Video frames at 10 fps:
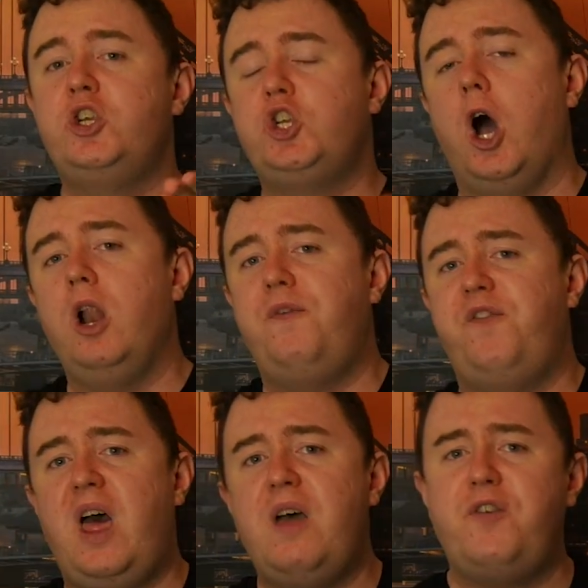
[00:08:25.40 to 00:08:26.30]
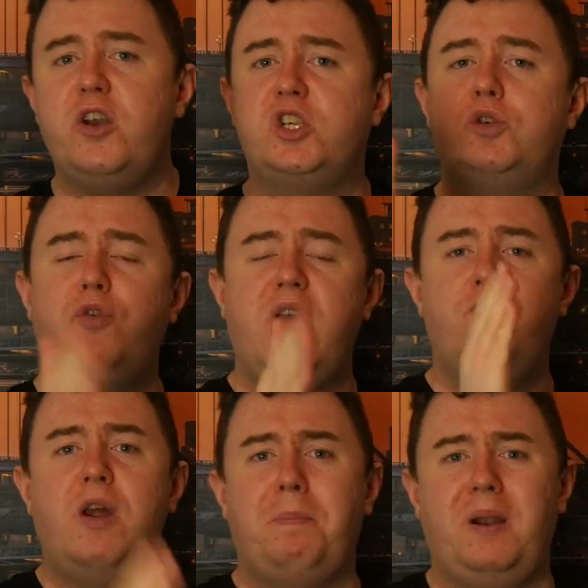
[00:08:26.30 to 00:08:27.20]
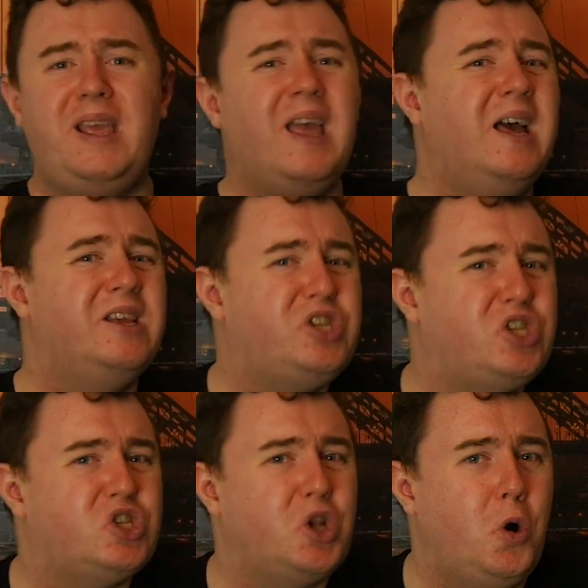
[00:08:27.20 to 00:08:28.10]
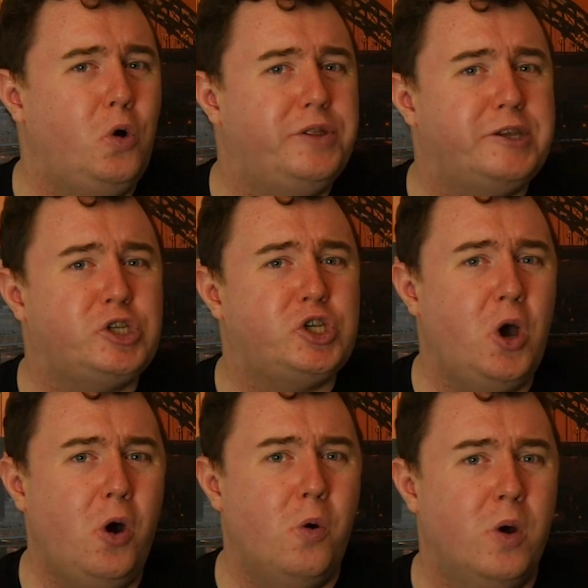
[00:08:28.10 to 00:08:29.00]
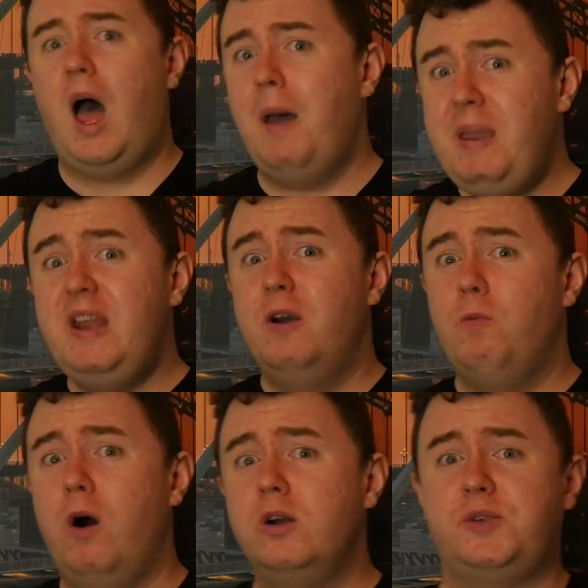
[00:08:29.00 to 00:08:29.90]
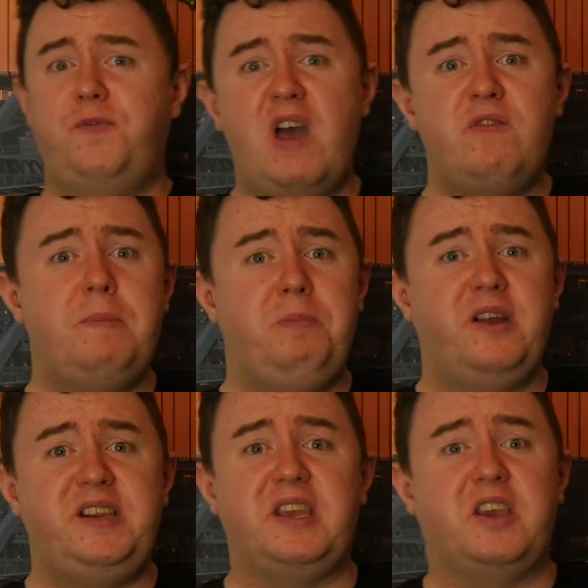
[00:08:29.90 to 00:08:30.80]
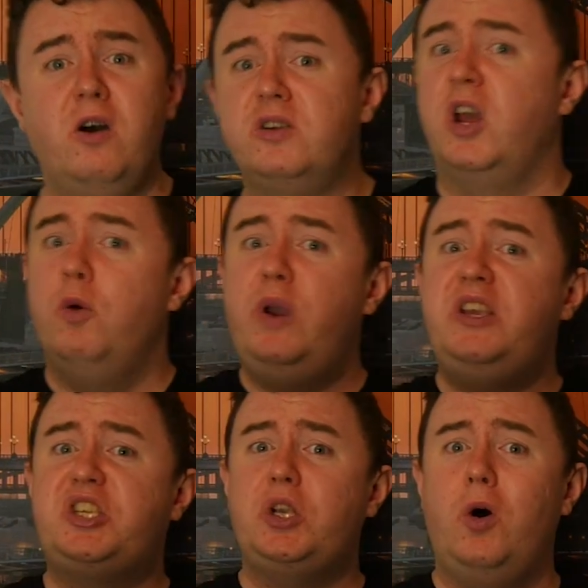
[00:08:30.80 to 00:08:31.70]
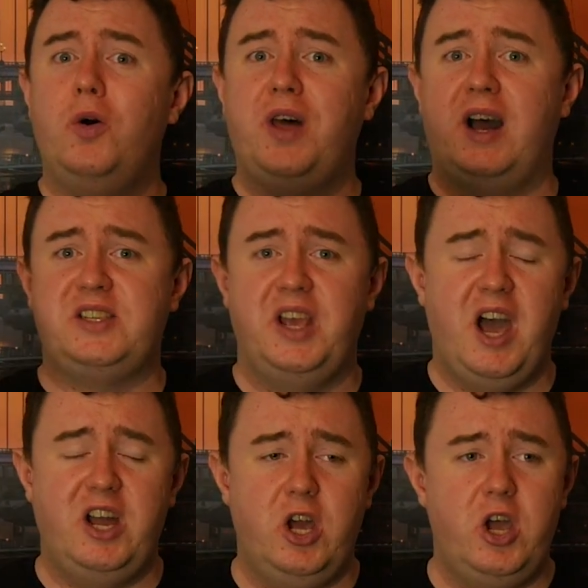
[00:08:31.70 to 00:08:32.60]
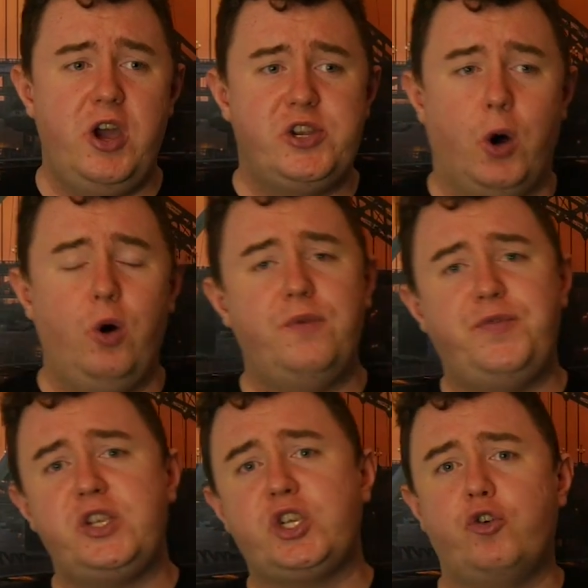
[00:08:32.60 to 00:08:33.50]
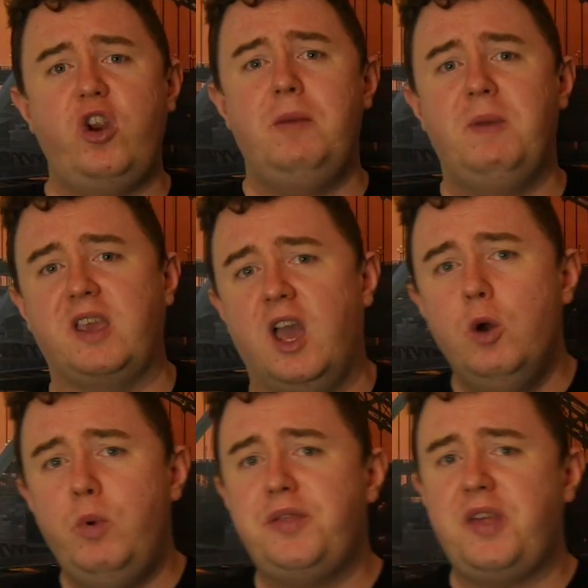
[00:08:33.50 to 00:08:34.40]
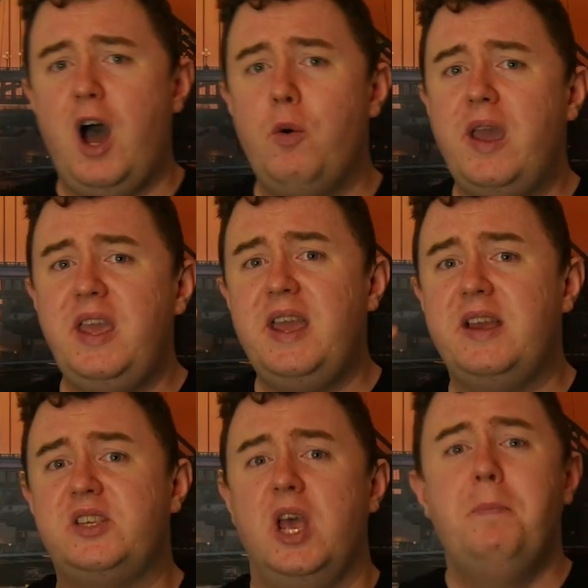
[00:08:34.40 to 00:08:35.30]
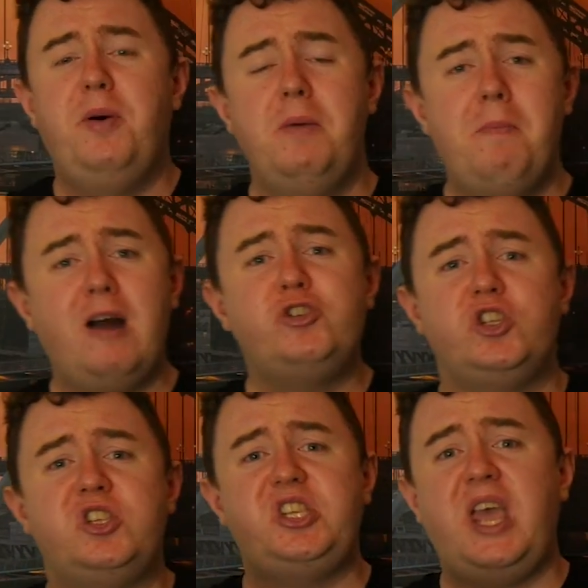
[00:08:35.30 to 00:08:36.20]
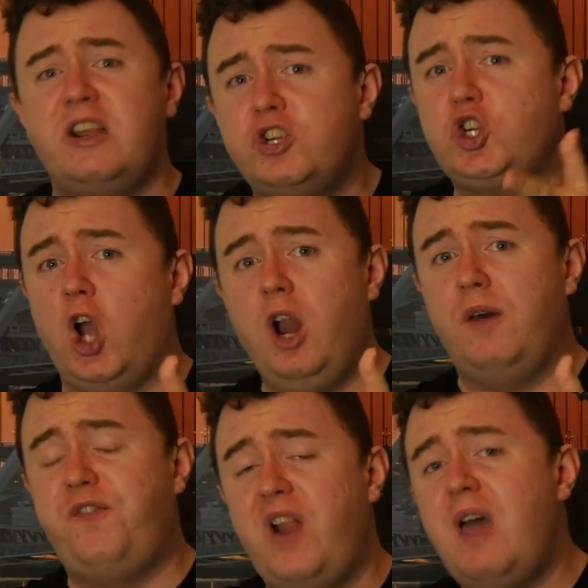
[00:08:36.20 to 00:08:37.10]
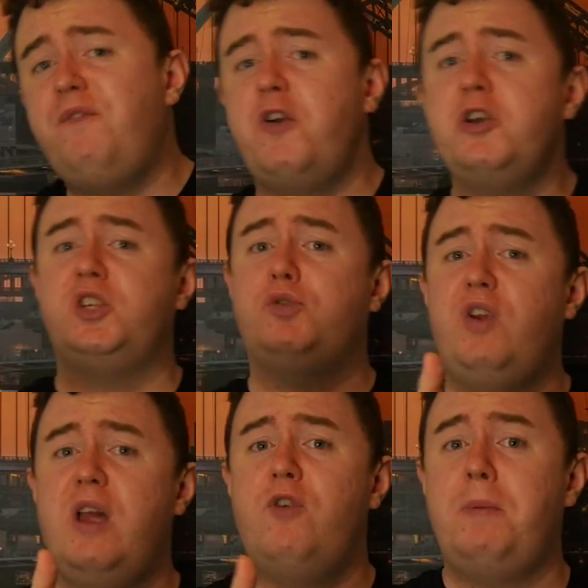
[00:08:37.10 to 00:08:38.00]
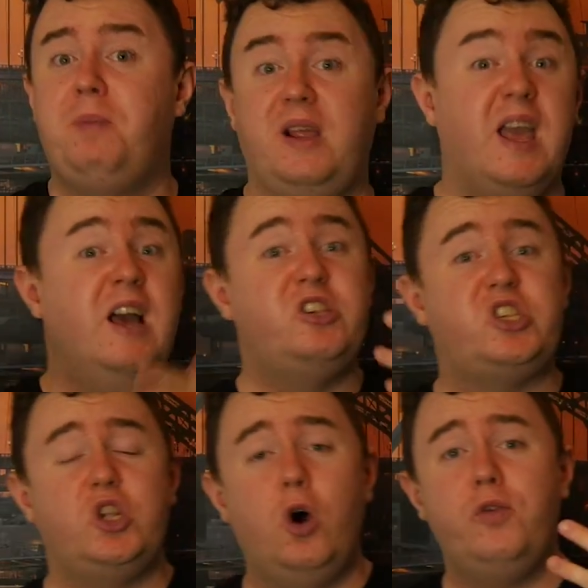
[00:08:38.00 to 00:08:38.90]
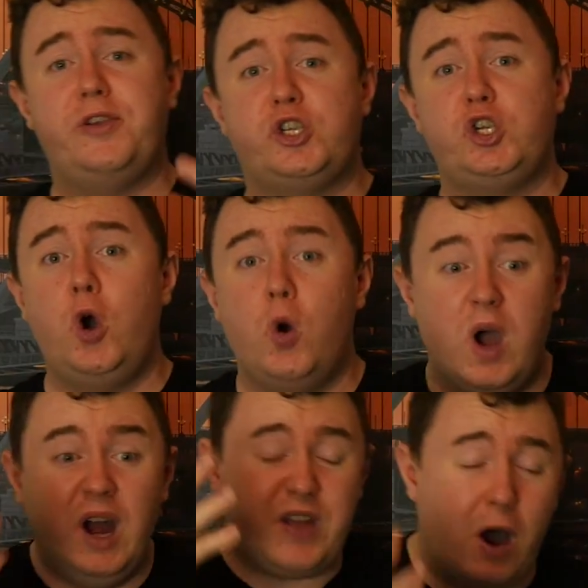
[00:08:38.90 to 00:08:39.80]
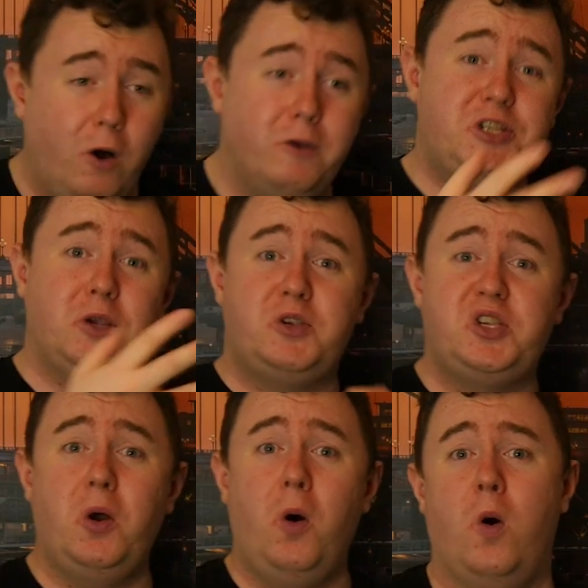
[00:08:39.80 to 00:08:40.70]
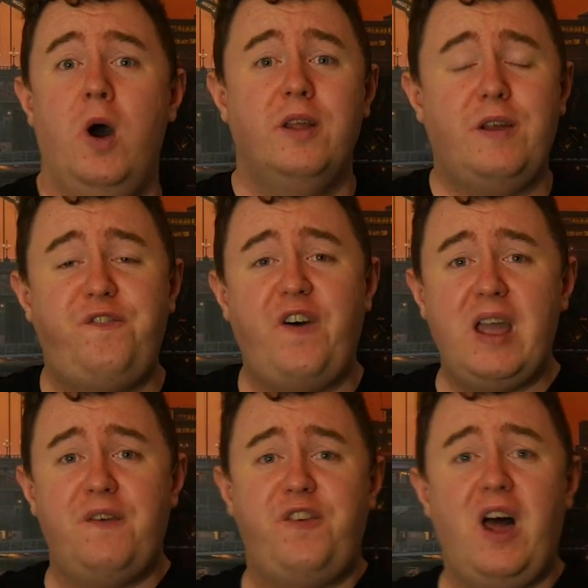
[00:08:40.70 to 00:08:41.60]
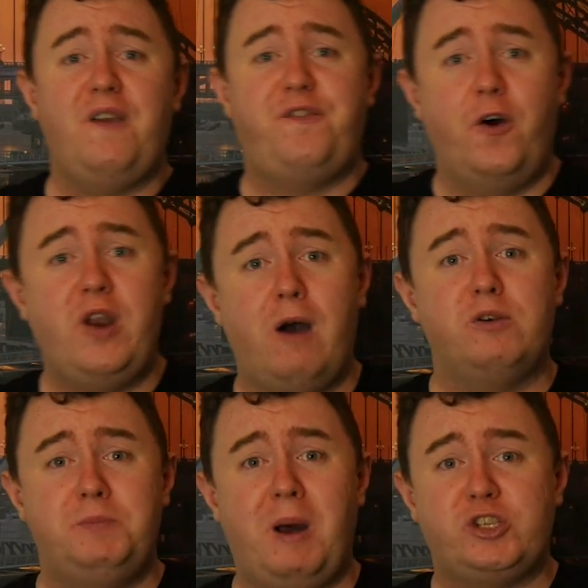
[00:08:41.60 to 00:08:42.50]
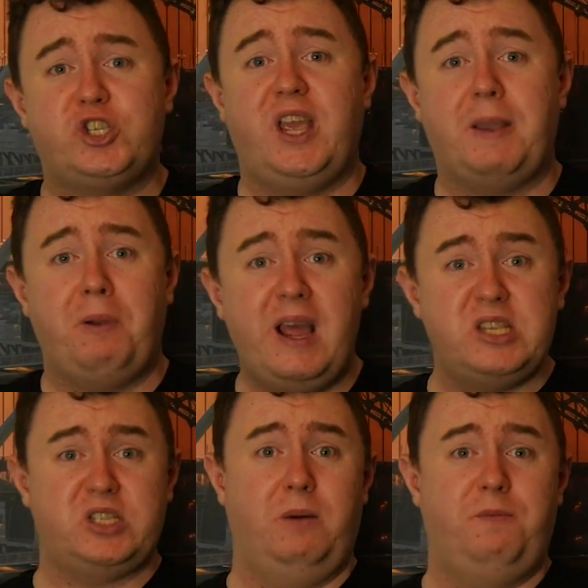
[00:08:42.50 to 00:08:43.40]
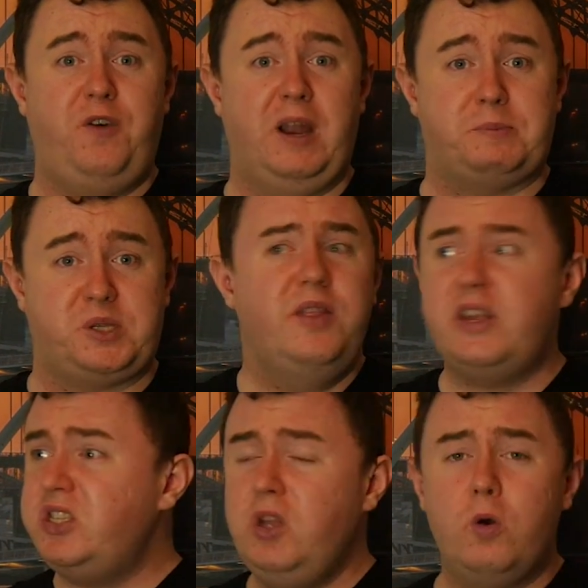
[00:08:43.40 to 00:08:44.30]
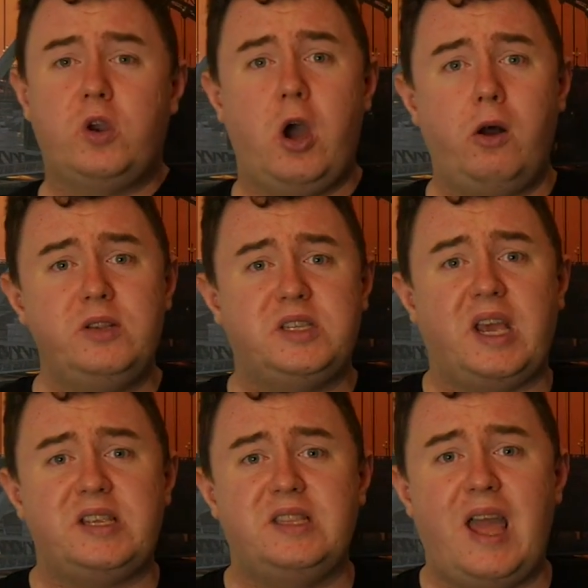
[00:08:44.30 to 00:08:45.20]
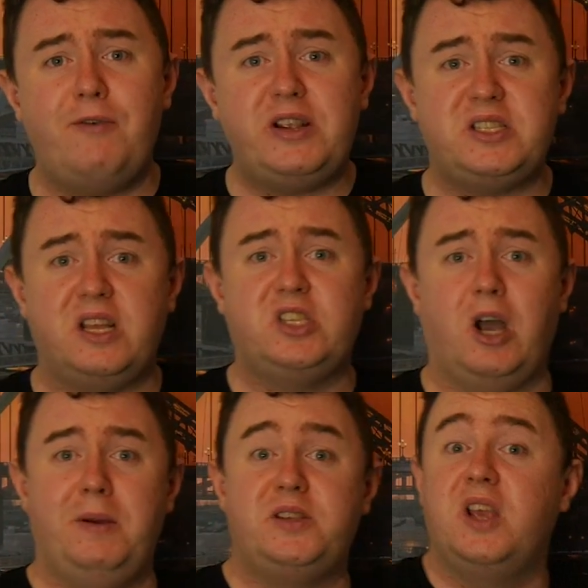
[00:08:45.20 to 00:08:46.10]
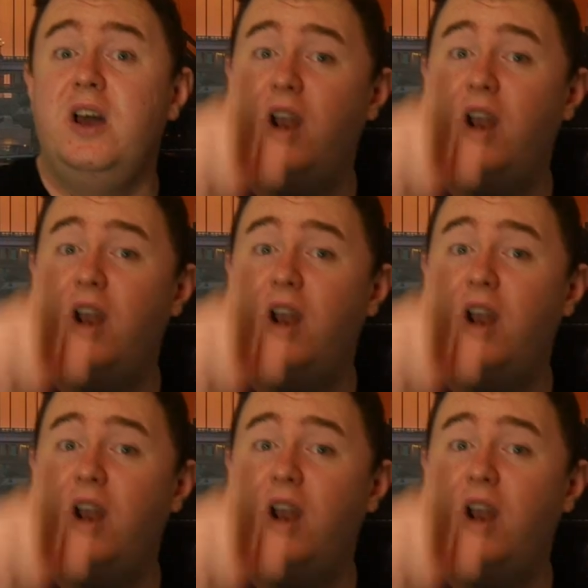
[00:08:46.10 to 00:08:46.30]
Charlotte Flair versus Rhea Ripley stole the show. I mean, it was very bloody good. We saw that and heard all of the screaming with our ears. But imagine saying Charlotte Flair versus Rhea Ripley stole the show that also saw the Firefly Funhouse match take place, Tom Phillips. There's no contest there, is there, Thomas?